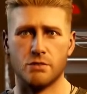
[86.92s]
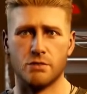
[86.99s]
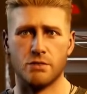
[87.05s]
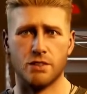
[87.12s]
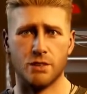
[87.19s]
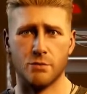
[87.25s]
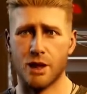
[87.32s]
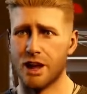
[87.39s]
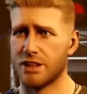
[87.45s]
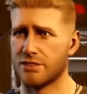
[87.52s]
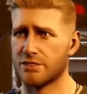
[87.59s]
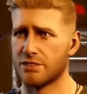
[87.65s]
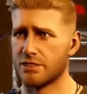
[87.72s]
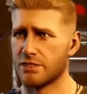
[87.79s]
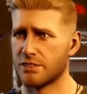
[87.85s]
Is that
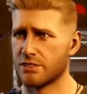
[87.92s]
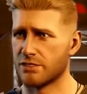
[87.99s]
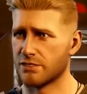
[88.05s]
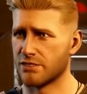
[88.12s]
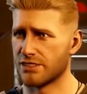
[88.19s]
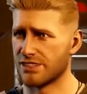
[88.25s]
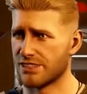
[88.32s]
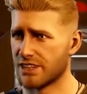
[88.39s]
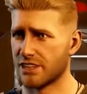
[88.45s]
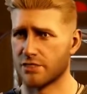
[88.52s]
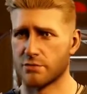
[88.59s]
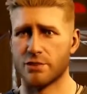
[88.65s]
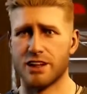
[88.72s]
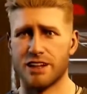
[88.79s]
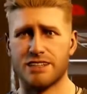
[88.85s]
bad? It sounds
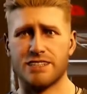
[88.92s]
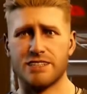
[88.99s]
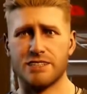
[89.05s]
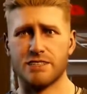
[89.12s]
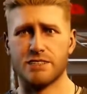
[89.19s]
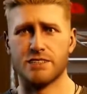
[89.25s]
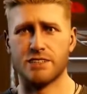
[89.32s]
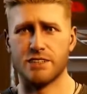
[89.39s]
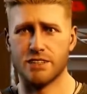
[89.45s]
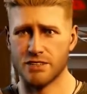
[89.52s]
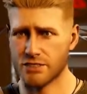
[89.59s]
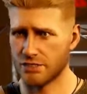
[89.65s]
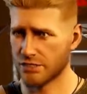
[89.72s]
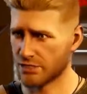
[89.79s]
bad. It is.